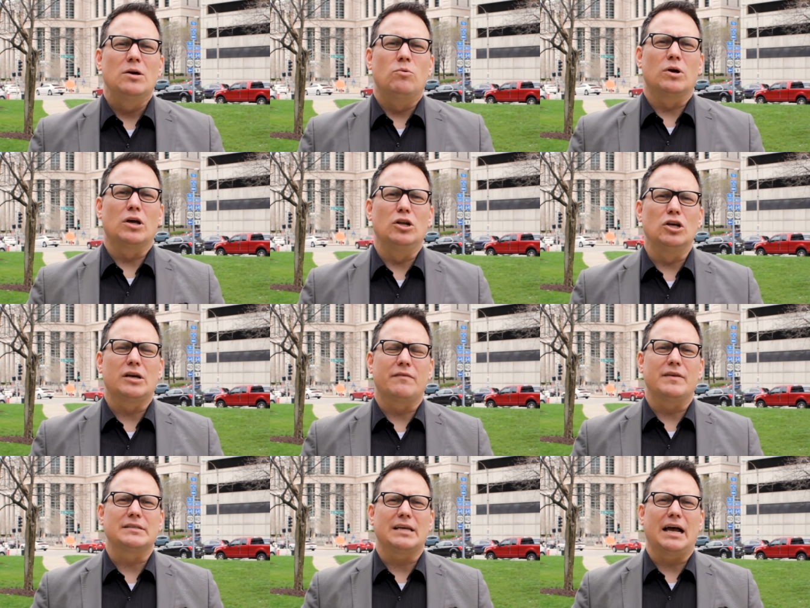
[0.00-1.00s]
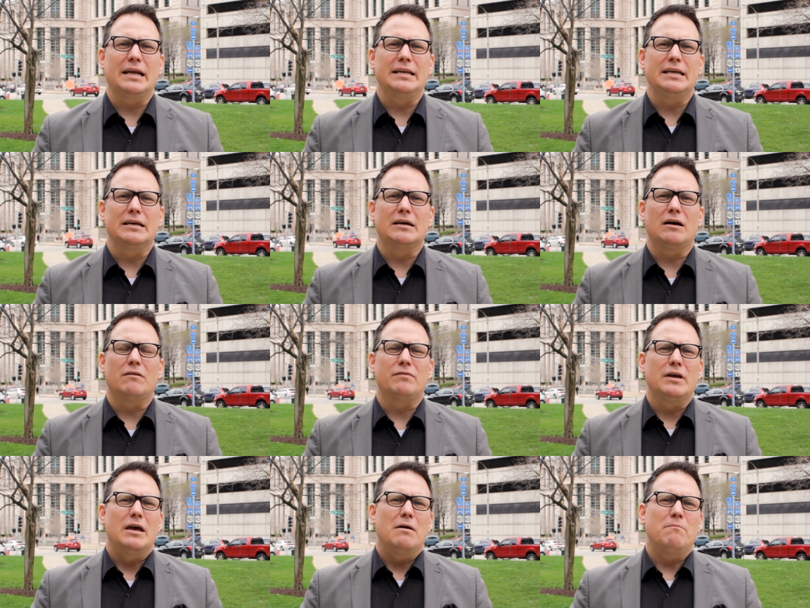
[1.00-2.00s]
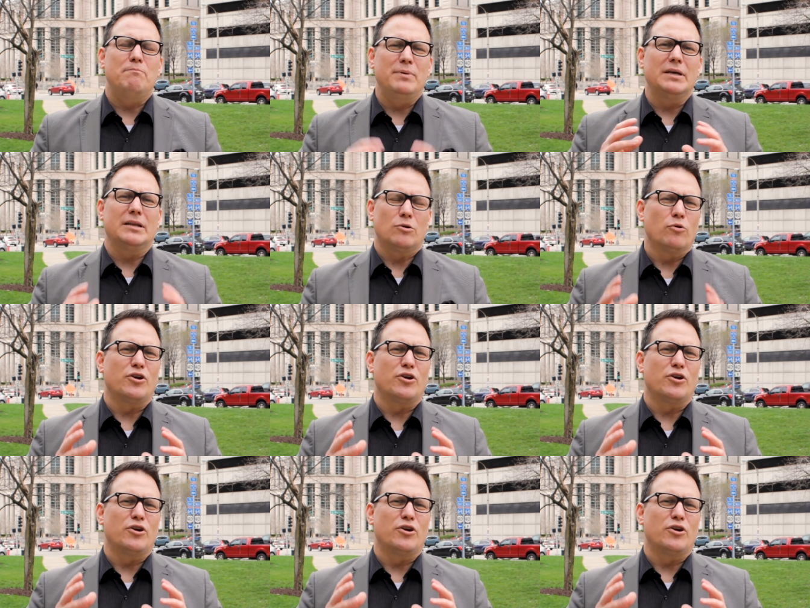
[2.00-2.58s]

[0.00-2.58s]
We're going to look at this idea of in